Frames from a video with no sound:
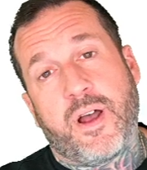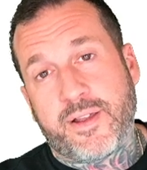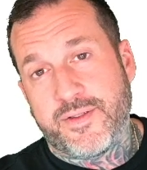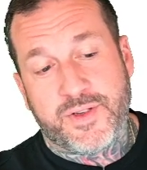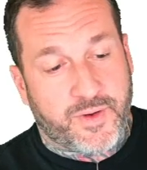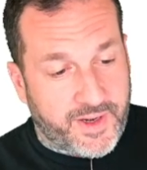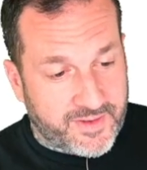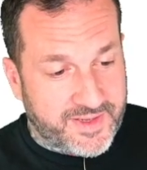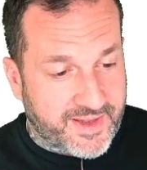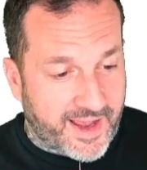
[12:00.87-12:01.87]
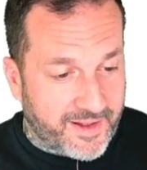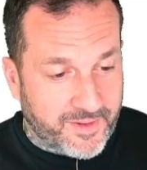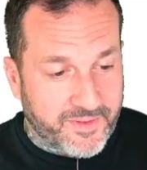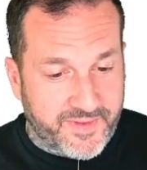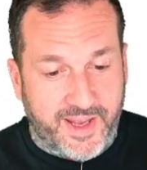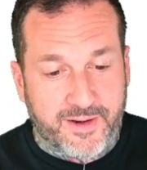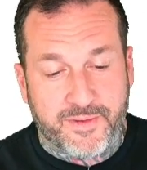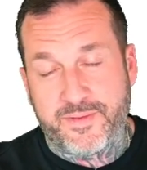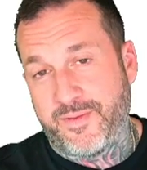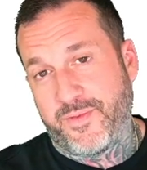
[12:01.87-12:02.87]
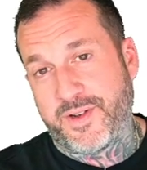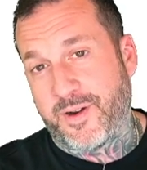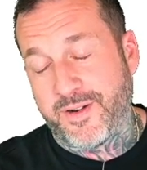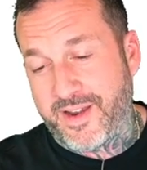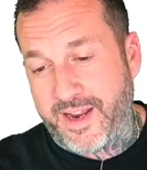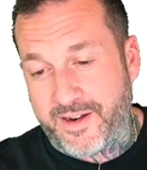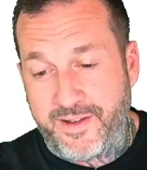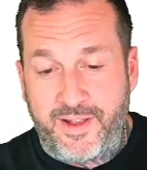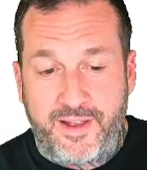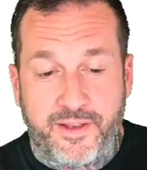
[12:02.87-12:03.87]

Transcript: lock enjoyer style of data return data